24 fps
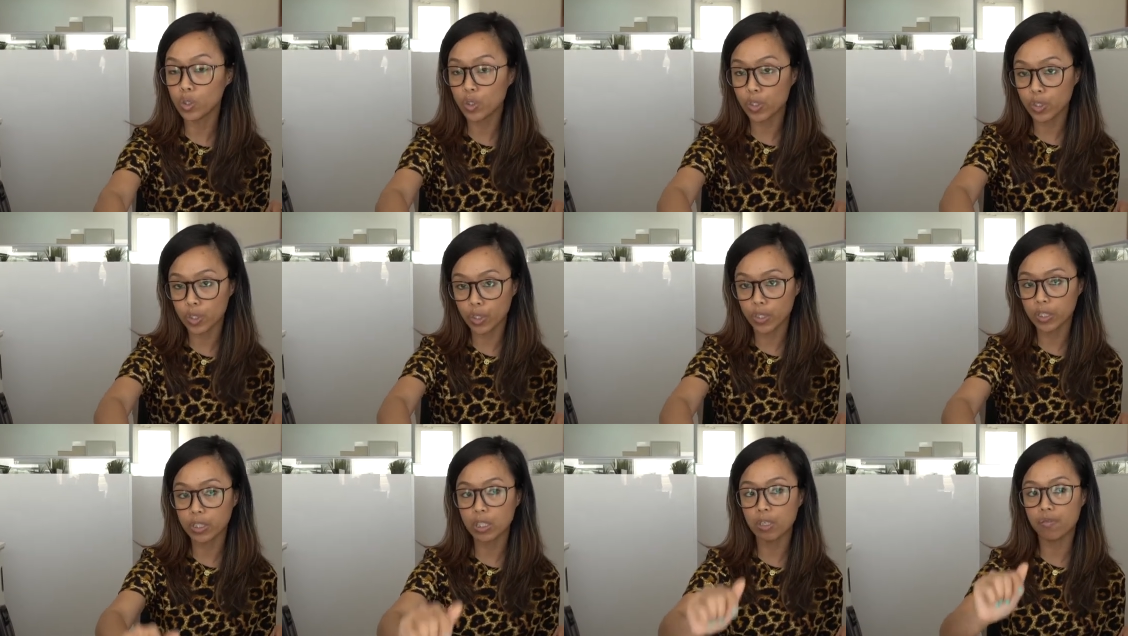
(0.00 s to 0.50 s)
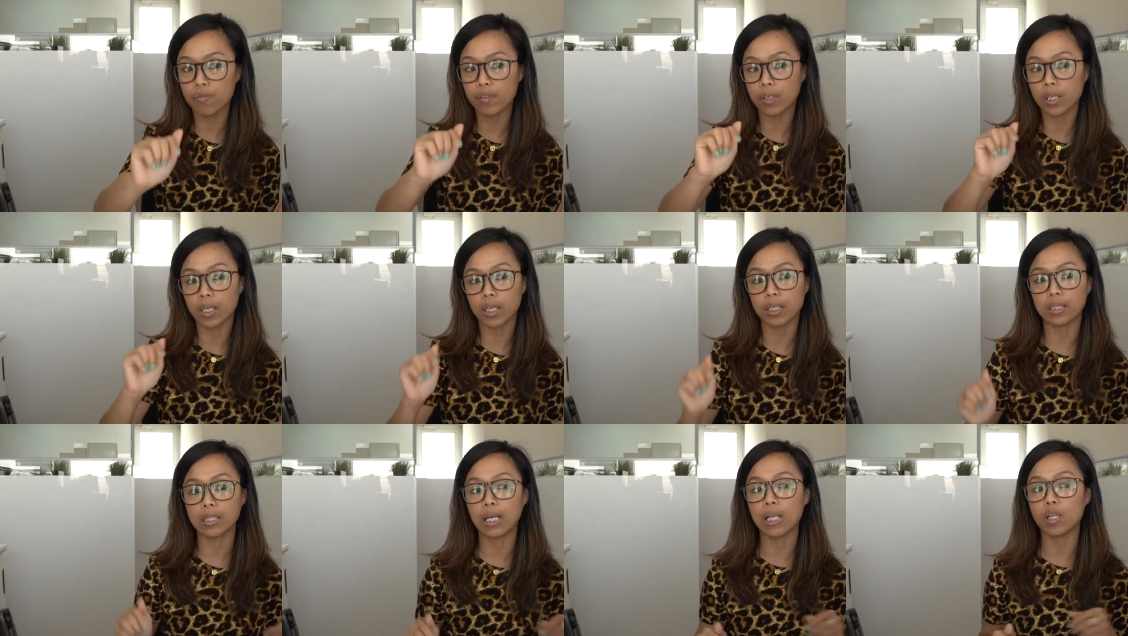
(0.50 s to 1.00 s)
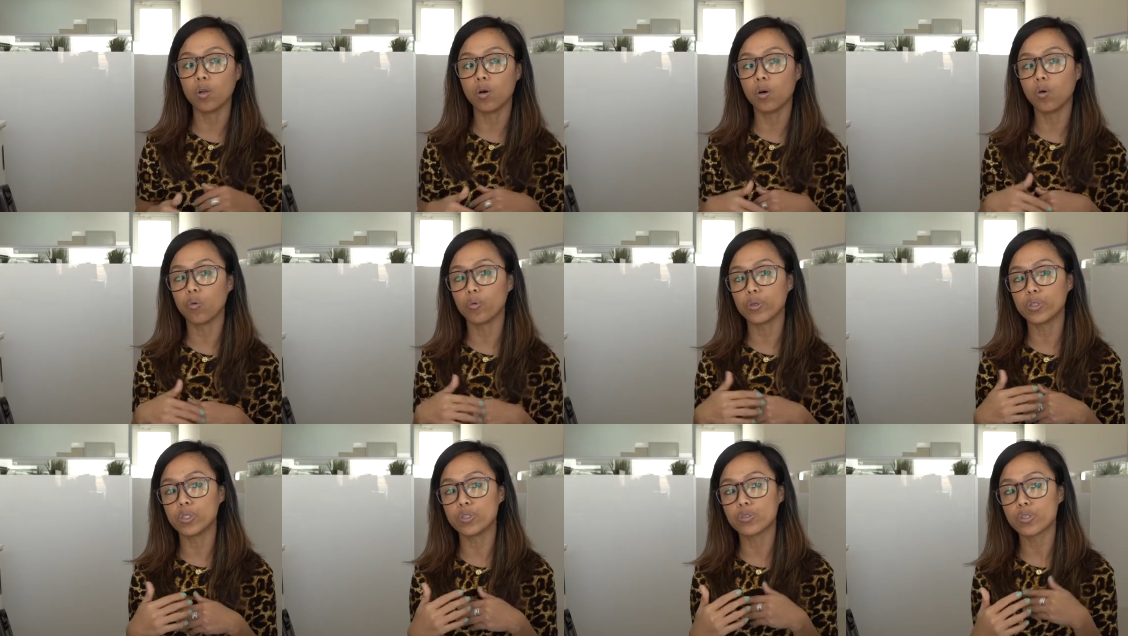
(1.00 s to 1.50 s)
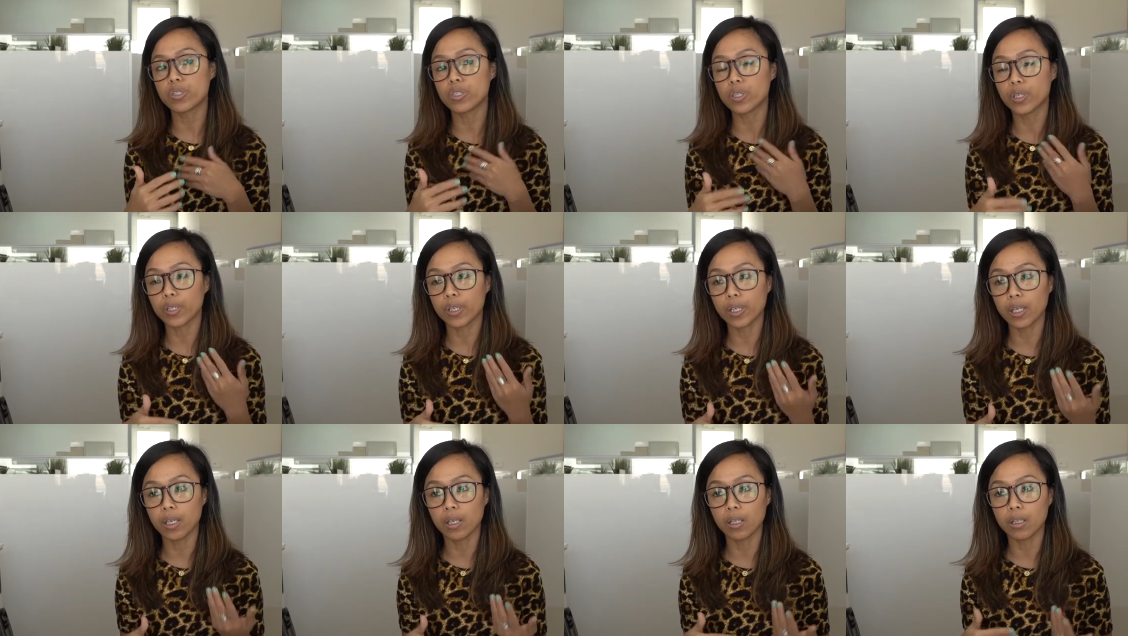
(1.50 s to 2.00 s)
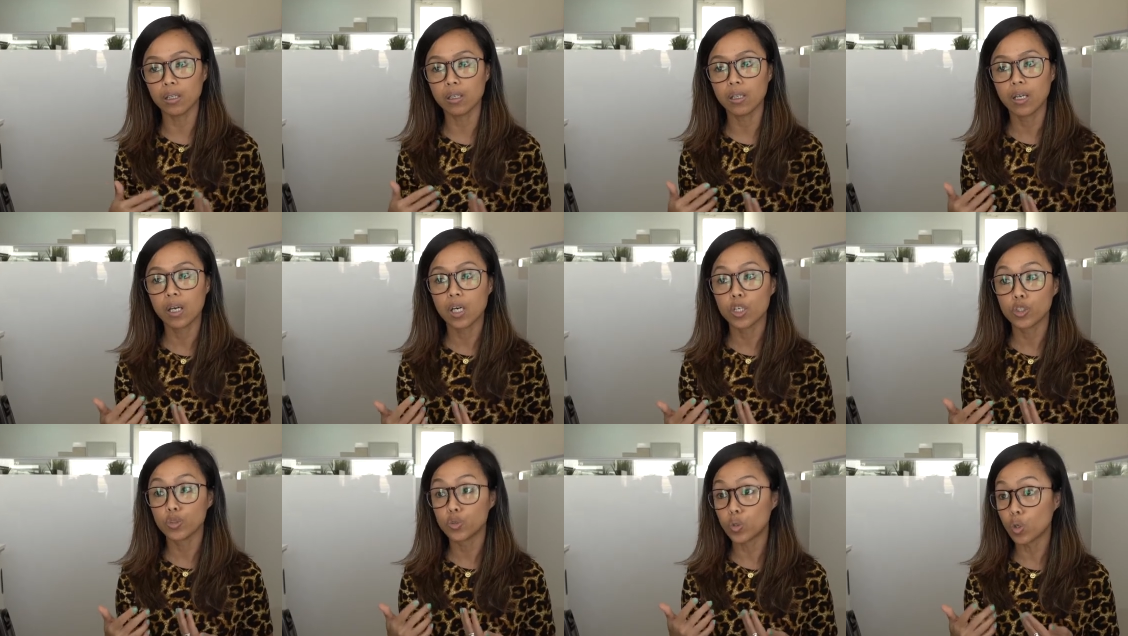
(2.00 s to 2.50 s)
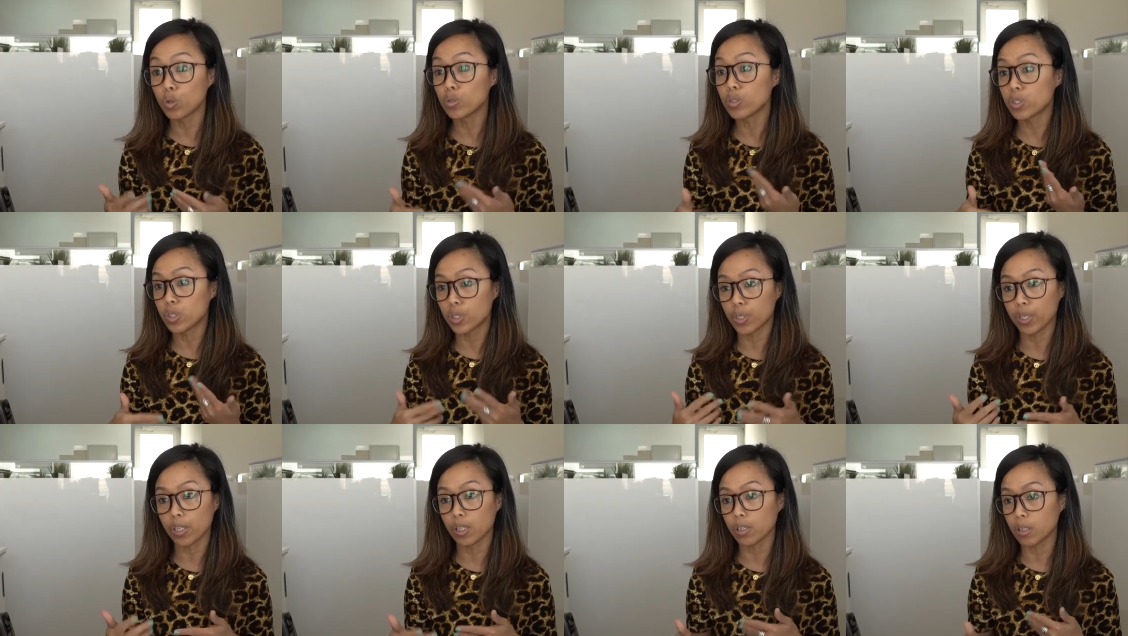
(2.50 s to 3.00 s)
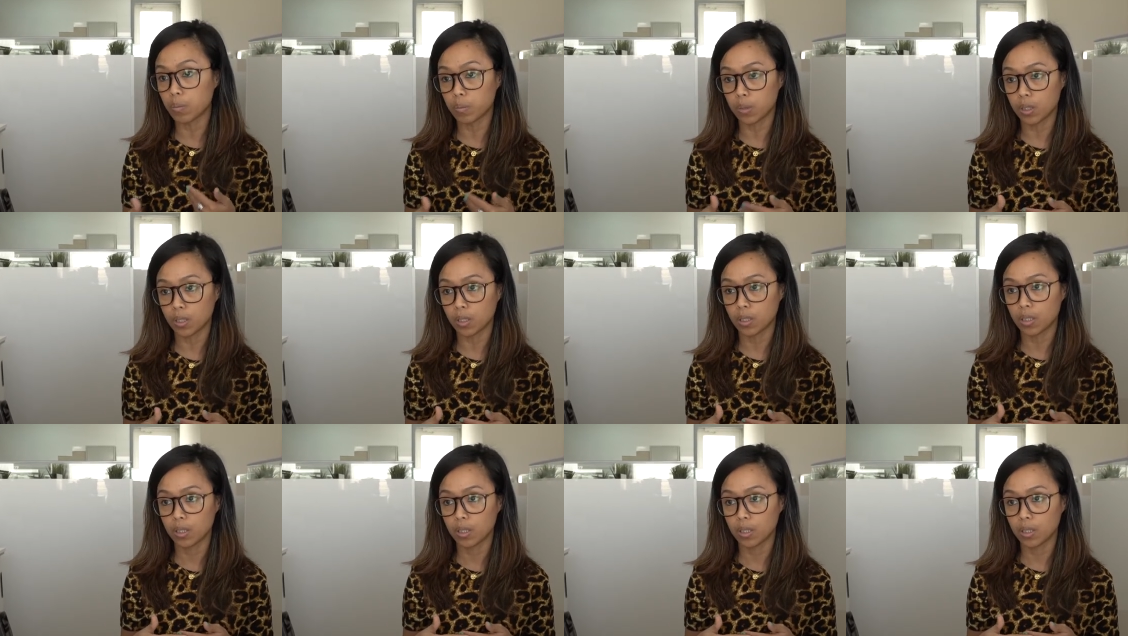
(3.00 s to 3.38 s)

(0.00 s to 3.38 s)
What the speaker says: your certificate along with your drone serial number.